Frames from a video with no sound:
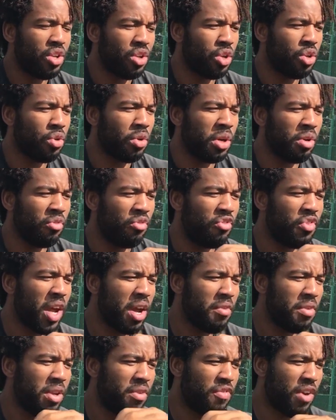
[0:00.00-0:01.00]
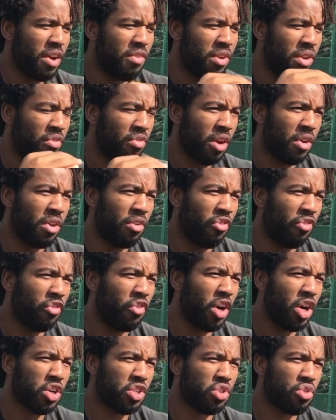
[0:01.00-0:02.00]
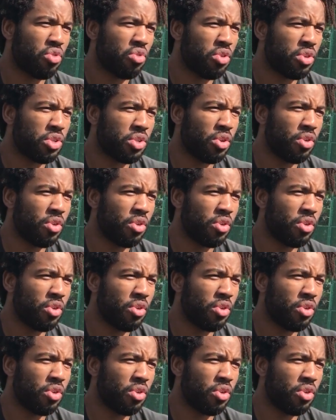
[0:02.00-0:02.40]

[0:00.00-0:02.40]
either you're doing very, very, very fast